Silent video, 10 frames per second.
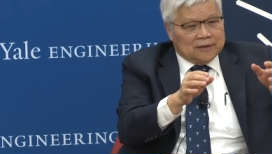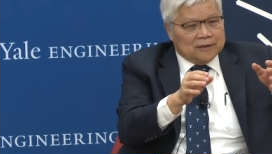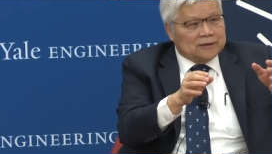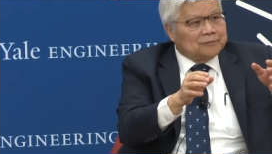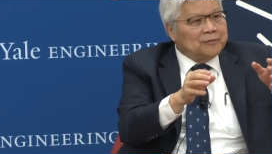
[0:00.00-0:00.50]

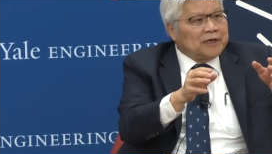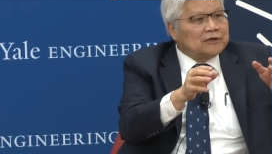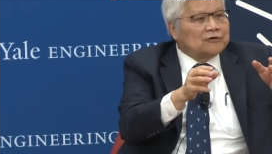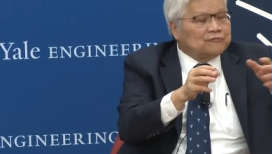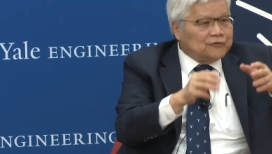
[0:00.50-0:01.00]
in the
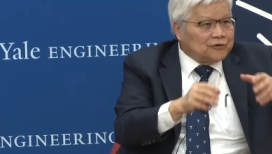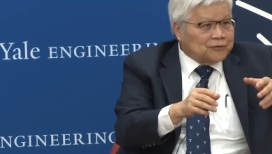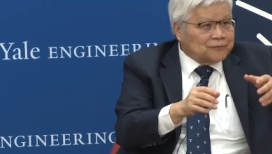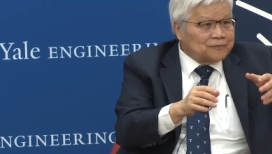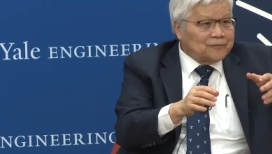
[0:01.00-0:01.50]
medical
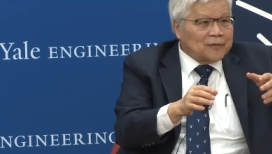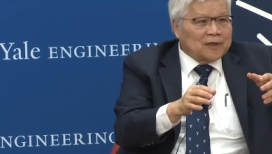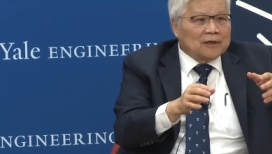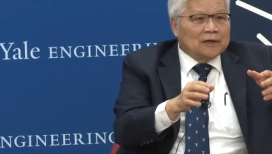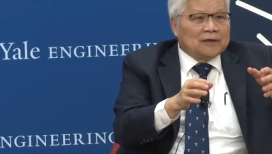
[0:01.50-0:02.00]
field,
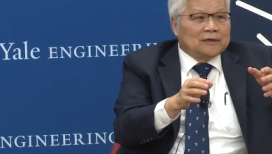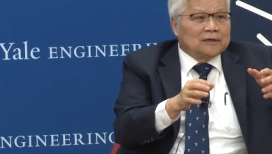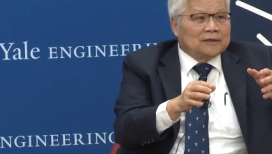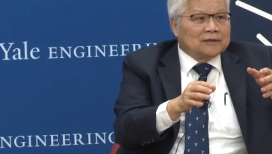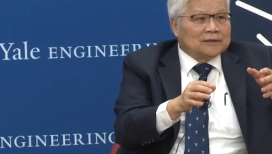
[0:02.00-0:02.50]

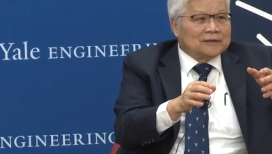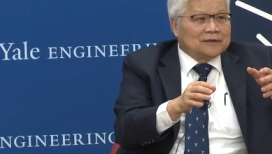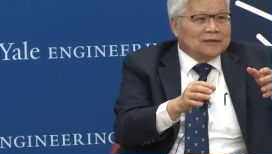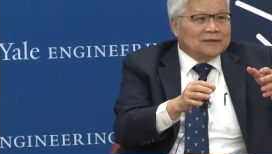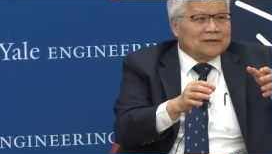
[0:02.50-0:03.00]
uh,
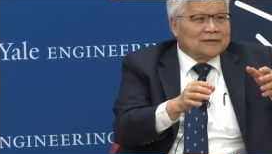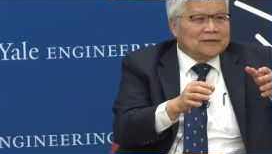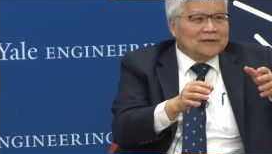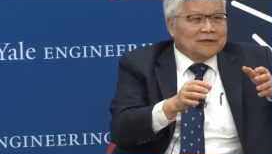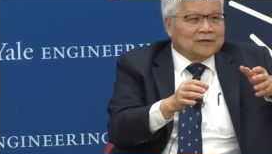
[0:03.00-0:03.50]

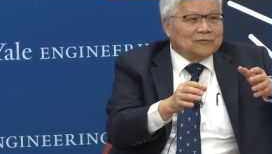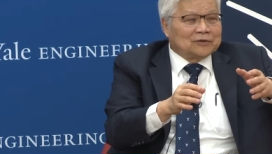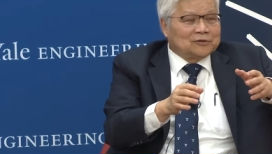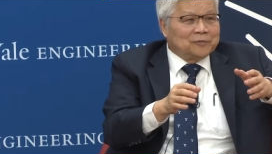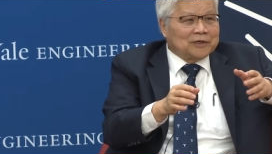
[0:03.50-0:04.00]
I
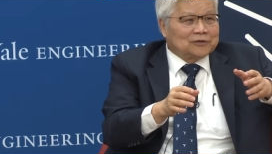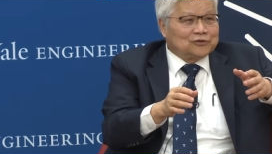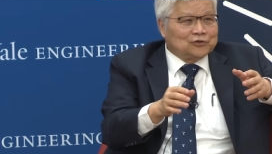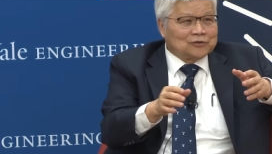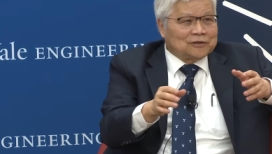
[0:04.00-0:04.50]
want to make a
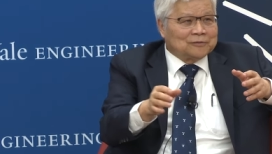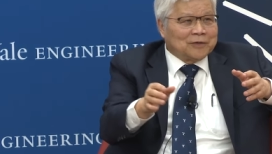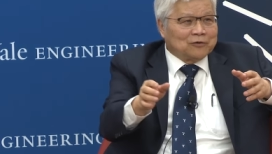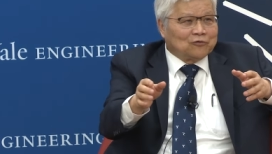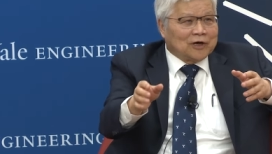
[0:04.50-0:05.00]
joke of
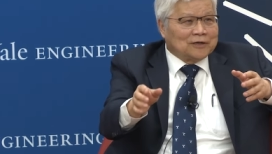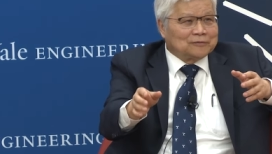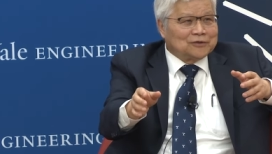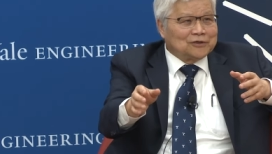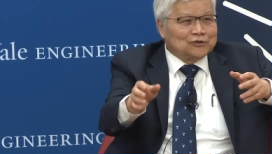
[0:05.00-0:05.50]
my wife.
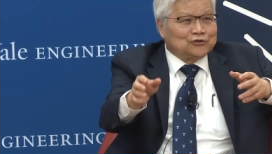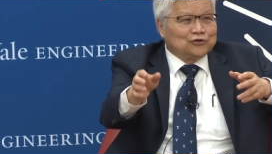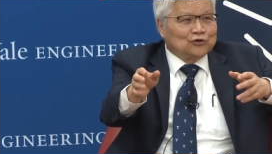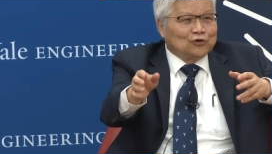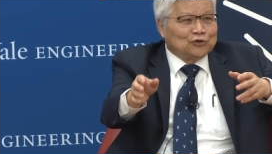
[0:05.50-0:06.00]

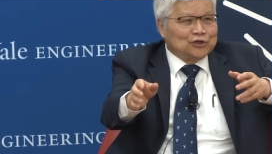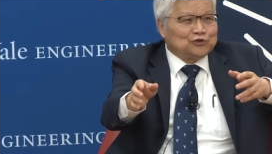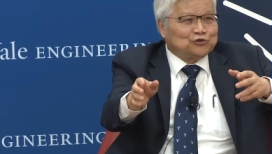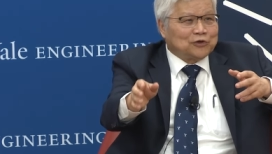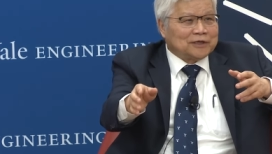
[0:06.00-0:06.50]
She only
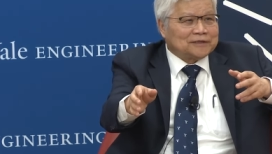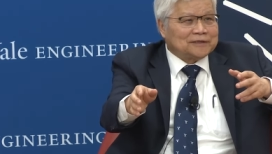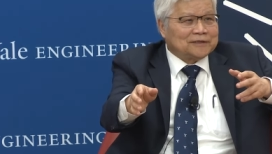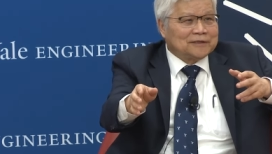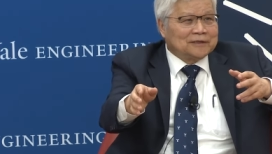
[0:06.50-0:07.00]

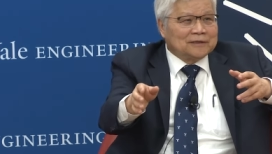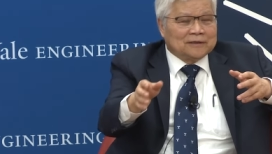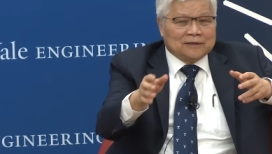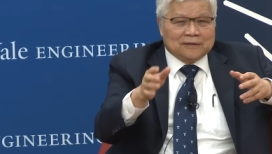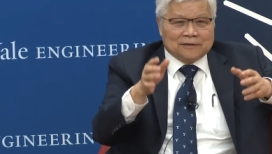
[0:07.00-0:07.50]
trusts
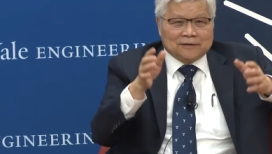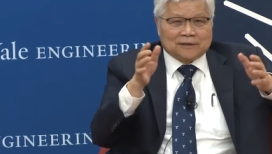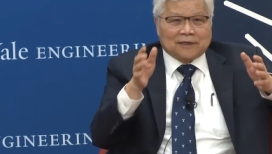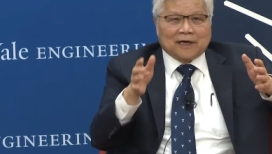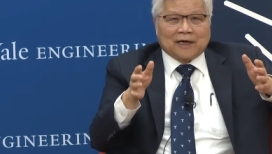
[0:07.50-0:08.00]

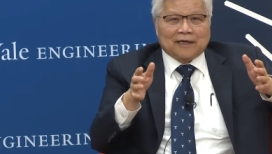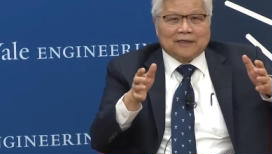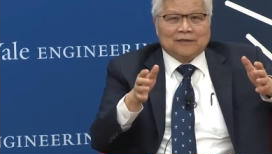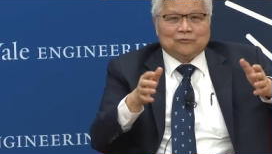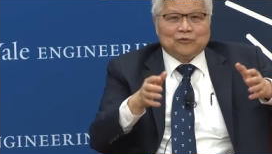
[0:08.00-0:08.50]
the
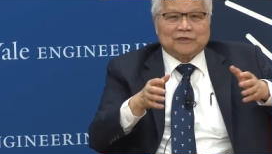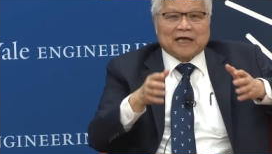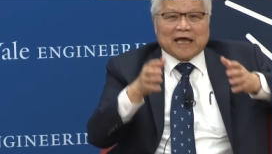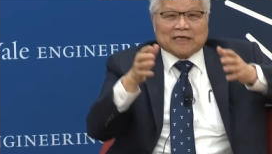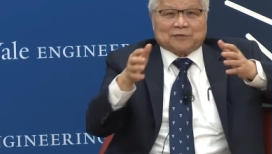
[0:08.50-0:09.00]
guy with
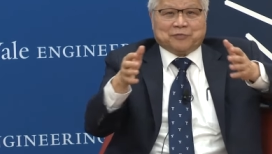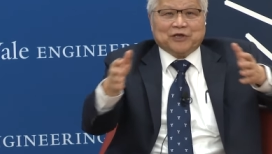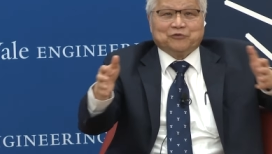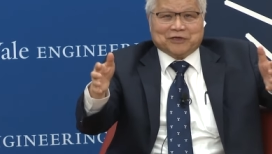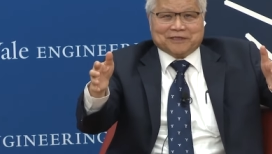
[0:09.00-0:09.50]

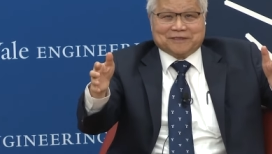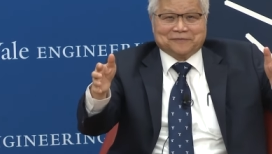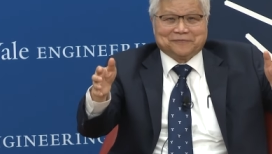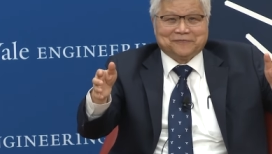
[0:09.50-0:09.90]
experience,